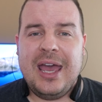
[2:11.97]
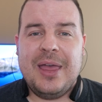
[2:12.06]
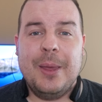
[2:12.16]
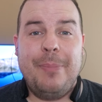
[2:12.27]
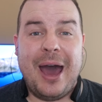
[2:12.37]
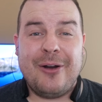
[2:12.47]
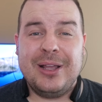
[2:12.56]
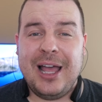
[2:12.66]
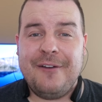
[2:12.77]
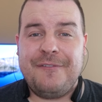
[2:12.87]
and the
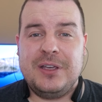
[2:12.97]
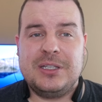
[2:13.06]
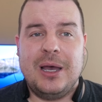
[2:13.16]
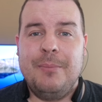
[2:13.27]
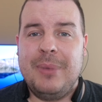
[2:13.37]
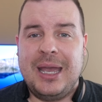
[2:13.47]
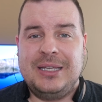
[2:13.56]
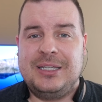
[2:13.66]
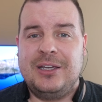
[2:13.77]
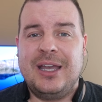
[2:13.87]
battery life is
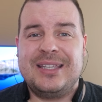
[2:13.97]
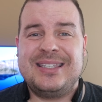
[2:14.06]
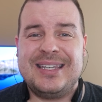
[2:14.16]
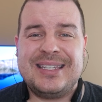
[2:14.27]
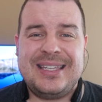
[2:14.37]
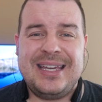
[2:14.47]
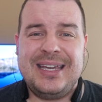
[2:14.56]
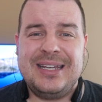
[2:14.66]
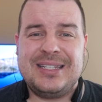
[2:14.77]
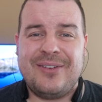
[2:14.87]
amazing. You get
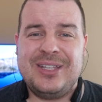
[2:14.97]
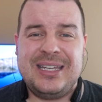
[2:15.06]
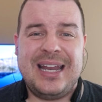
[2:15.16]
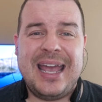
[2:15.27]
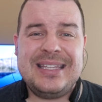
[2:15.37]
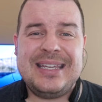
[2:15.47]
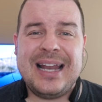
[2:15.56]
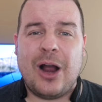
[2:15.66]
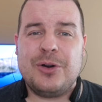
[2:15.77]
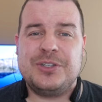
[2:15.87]
16, 17,
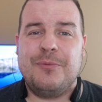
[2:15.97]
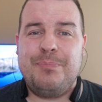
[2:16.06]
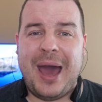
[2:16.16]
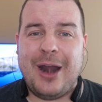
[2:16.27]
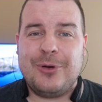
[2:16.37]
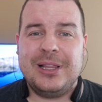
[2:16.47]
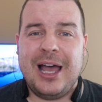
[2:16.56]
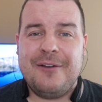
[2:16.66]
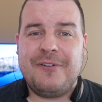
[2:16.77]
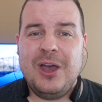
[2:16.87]
18 hours of battery
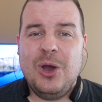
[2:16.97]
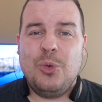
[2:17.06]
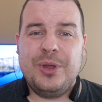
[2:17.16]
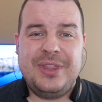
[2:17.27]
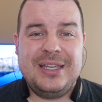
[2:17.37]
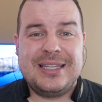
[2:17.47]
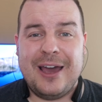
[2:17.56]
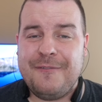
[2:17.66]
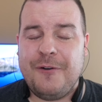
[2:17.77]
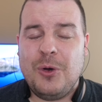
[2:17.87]
life with these
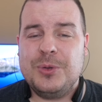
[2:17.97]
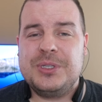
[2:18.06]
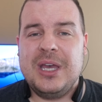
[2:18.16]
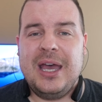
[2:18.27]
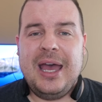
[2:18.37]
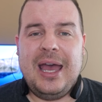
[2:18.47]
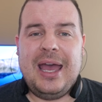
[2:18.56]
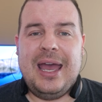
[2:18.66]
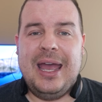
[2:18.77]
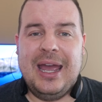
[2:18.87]
headphones.
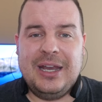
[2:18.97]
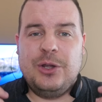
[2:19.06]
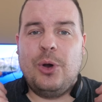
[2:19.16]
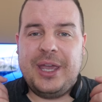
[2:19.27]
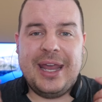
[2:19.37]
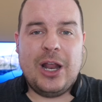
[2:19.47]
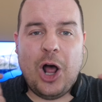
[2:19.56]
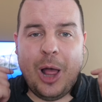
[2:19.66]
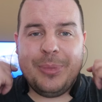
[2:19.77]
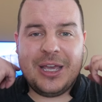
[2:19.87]
And you get it
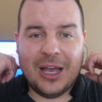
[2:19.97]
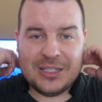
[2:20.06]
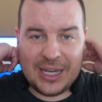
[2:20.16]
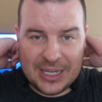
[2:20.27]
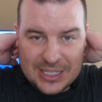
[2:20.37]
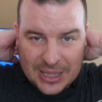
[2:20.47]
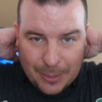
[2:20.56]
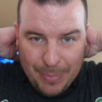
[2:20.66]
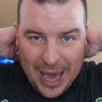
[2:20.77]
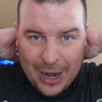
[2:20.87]
all because, like I said,
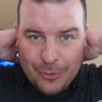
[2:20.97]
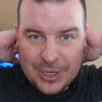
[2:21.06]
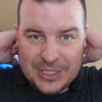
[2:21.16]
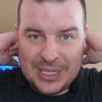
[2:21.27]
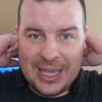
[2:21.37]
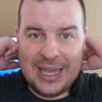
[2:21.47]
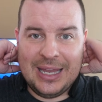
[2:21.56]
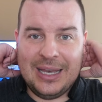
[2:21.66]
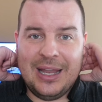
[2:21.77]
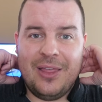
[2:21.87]
the battery's
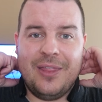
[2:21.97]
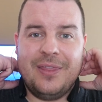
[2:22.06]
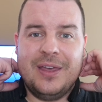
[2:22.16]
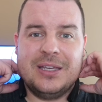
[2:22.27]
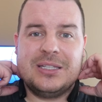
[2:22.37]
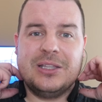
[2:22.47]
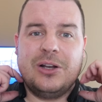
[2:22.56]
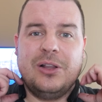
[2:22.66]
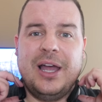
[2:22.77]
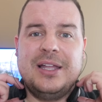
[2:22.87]
in this
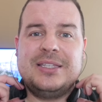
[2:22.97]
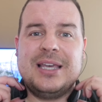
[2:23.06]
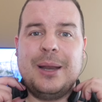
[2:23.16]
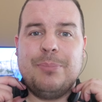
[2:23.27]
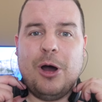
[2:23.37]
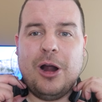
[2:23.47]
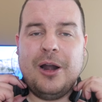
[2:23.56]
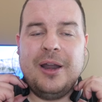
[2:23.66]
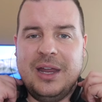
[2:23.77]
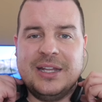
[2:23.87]
little headset
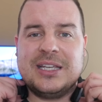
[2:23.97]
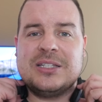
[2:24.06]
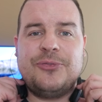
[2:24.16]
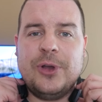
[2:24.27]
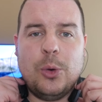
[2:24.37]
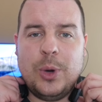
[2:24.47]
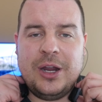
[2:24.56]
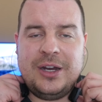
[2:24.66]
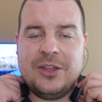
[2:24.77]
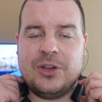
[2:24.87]
part. And it doesn't feel
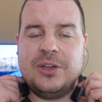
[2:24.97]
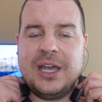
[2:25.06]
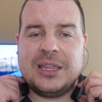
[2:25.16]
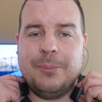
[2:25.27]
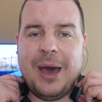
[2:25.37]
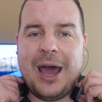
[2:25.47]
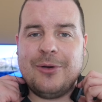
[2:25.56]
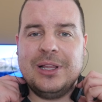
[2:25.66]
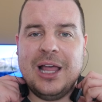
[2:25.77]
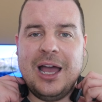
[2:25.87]
weird either. You get the
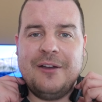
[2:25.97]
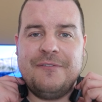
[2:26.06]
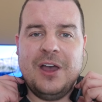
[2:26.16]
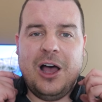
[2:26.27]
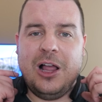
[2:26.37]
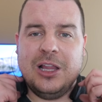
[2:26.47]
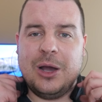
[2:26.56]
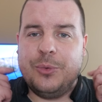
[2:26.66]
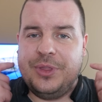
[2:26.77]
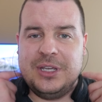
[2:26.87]
battery life
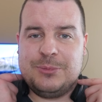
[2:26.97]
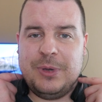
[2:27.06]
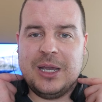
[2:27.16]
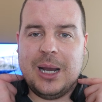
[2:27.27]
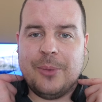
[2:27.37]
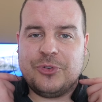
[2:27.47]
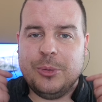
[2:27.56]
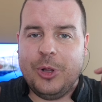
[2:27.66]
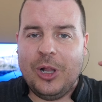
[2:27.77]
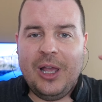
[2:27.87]
along with this being
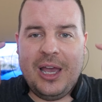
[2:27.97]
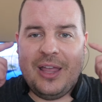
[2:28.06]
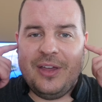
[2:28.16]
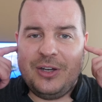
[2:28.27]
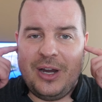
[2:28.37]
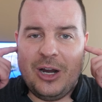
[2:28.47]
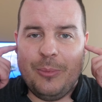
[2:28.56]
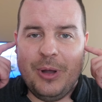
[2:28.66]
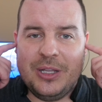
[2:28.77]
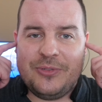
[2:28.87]
comfortable and then your
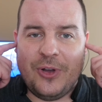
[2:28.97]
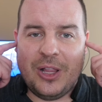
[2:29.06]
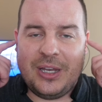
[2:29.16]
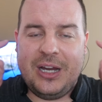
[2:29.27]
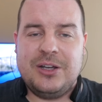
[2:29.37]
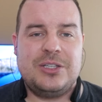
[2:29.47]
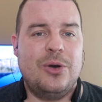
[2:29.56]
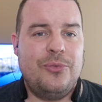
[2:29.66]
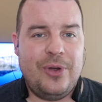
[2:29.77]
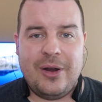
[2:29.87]
earbuds fall in here.
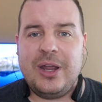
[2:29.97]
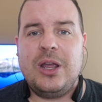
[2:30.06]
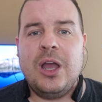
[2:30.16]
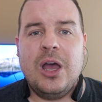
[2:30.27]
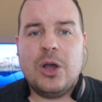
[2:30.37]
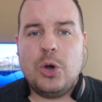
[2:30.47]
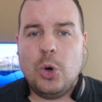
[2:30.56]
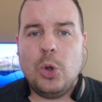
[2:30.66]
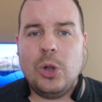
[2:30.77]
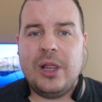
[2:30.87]
So very
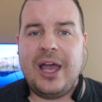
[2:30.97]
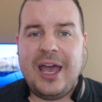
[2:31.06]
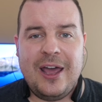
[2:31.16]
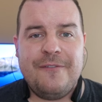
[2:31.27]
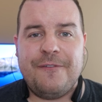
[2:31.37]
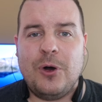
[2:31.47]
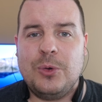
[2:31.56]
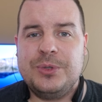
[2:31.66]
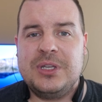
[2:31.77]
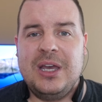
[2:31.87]
cool
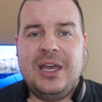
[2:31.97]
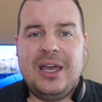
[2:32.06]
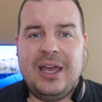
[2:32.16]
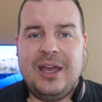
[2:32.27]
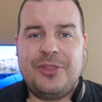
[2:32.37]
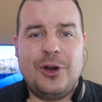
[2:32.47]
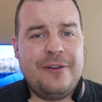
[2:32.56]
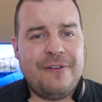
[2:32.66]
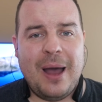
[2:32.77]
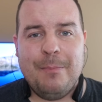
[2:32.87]
headphones,
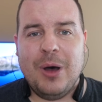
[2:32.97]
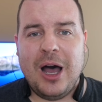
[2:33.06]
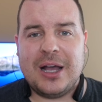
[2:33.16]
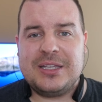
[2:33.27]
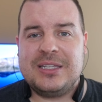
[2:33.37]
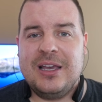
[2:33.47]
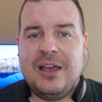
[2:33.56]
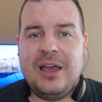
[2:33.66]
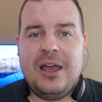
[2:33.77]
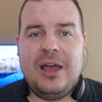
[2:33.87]
35 bucks,
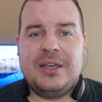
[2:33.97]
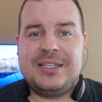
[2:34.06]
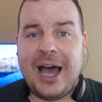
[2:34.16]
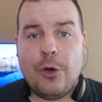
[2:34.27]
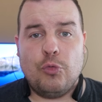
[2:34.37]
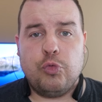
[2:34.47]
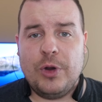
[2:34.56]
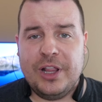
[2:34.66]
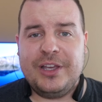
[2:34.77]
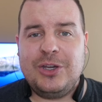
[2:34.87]
sound
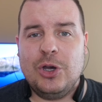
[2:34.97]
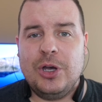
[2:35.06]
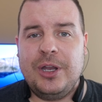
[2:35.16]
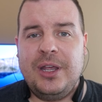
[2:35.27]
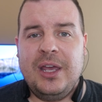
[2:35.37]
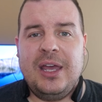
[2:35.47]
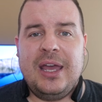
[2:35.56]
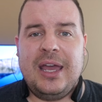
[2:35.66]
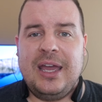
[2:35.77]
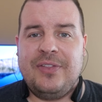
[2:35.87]
really good
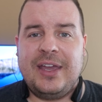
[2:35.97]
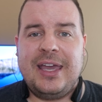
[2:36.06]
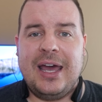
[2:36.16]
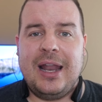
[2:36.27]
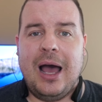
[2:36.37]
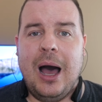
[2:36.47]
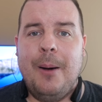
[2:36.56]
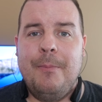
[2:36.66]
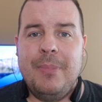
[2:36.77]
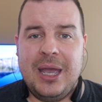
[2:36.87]
and they get
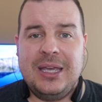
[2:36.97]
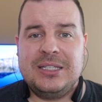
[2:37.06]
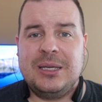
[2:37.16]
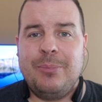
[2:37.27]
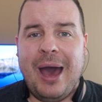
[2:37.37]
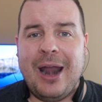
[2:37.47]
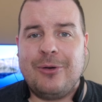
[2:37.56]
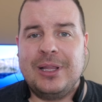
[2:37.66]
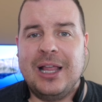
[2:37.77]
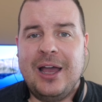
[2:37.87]
amazing
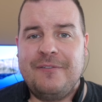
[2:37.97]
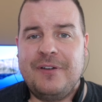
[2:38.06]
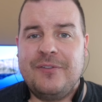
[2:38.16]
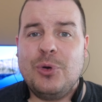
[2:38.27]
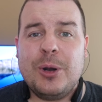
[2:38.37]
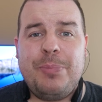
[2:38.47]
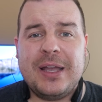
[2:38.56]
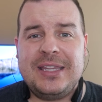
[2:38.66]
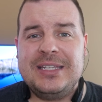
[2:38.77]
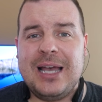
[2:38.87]
battery life. If you wanna
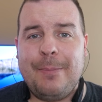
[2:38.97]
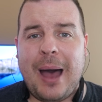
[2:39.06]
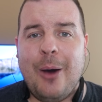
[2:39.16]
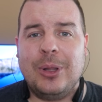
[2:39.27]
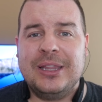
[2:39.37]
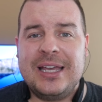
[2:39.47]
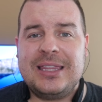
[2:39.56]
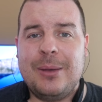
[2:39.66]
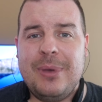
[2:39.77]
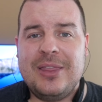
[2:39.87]
pick these up, I will
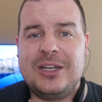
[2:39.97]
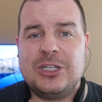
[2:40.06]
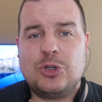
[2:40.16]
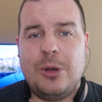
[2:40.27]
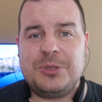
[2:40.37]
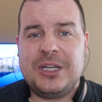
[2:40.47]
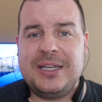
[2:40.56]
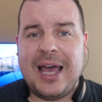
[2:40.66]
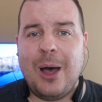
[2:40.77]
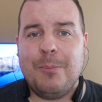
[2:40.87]
link them in the description
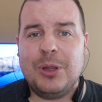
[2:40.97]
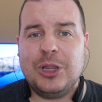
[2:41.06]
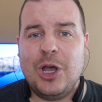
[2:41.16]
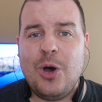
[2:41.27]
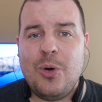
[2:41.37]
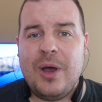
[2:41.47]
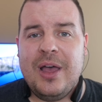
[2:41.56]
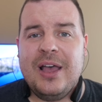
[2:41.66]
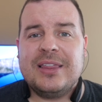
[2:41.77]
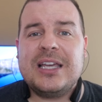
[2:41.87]
down below.
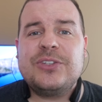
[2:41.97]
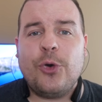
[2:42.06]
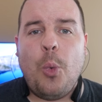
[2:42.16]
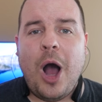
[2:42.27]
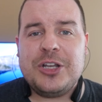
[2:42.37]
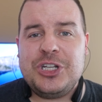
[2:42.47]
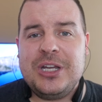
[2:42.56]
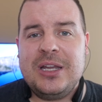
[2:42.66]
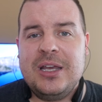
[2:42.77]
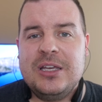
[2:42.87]
Thanks for
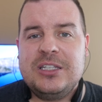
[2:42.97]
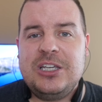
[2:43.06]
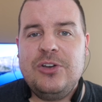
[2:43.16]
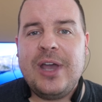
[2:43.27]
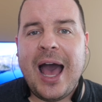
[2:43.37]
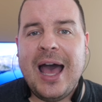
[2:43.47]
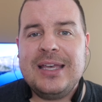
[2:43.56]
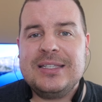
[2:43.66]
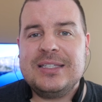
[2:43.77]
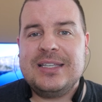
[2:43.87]
watching. See you
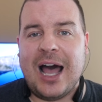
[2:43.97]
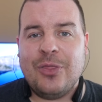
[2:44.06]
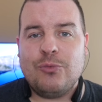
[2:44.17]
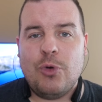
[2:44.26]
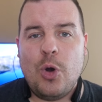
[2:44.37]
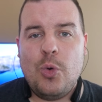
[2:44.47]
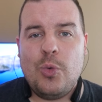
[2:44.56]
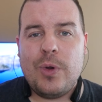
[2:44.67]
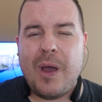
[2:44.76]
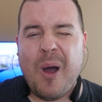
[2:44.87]
guys down the road.
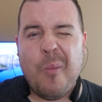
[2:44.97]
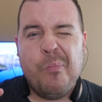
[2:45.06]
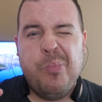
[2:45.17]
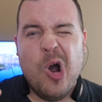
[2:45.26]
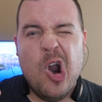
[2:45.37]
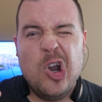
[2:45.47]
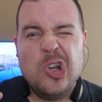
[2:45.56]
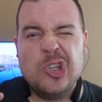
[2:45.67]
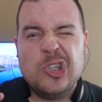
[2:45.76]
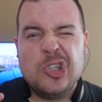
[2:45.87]

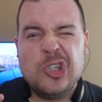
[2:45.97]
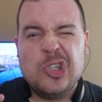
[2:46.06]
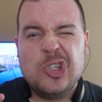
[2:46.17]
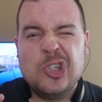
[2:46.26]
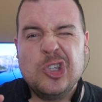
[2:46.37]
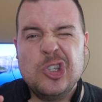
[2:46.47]
Peace.